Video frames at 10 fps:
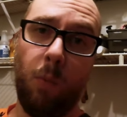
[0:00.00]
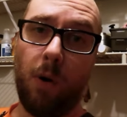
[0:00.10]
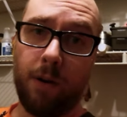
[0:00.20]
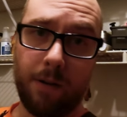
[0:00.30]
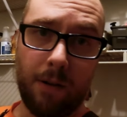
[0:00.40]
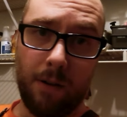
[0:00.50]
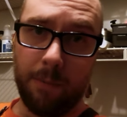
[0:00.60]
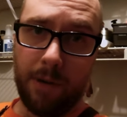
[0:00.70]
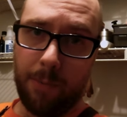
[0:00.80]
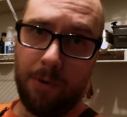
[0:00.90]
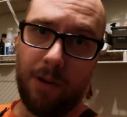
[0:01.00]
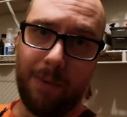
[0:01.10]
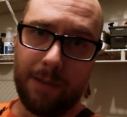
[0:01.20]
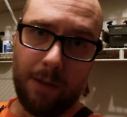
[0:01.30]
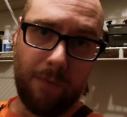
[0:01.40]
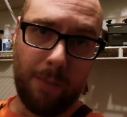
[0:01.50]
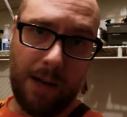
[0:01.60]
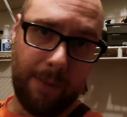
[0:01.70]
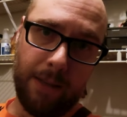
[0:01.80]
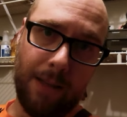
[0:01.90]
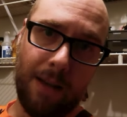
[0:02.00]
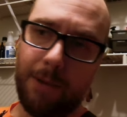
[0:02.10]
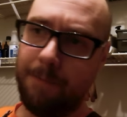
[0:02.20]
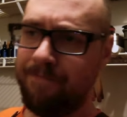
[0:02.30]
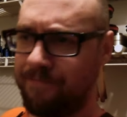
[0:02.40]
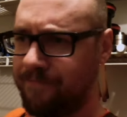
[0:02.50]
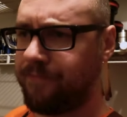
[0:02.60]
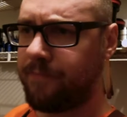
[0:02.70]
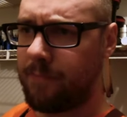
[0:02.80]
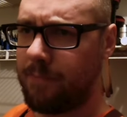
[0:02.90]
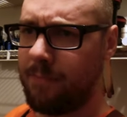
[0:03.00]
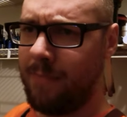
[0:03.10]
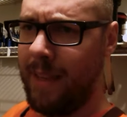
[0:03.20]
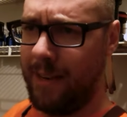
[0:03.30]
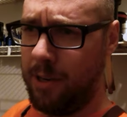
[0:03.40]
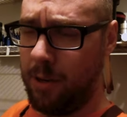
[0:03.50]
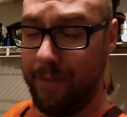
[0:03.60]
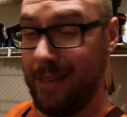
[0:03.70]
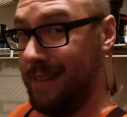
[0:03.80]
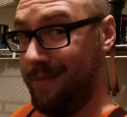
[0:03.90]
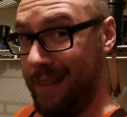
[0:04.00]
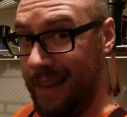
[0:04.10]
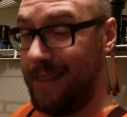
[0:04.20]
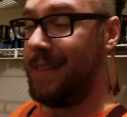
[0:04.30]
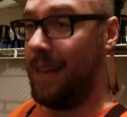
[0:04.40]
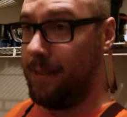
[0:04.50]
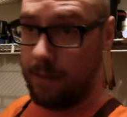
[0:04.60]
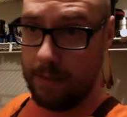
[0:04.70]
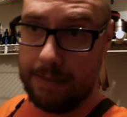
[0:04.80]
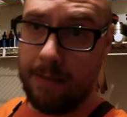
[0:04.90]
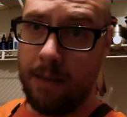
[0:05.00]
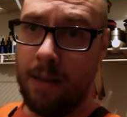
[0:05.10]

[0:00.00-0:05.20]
watercolor paper I picked up from Hobby Lobby. And you don't even need that technically.